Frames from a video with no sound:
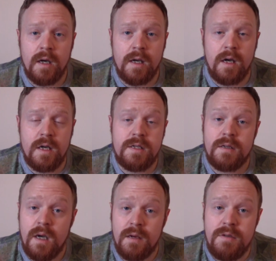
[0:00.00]
Hi
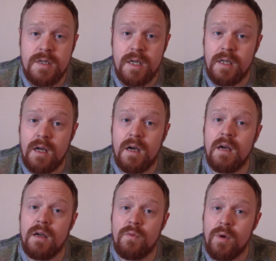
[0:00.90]
guys, I'm Dean
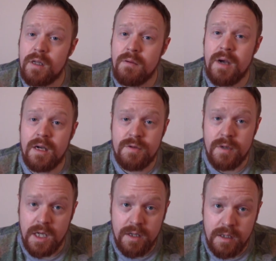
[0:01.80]
and welcome back to
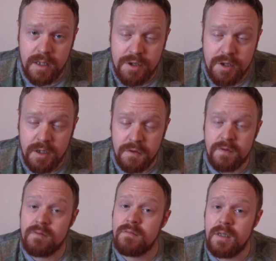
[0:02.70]
another edition
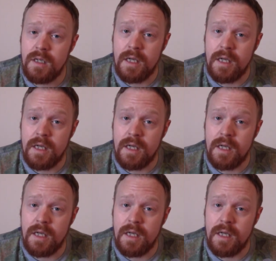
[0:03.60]
of The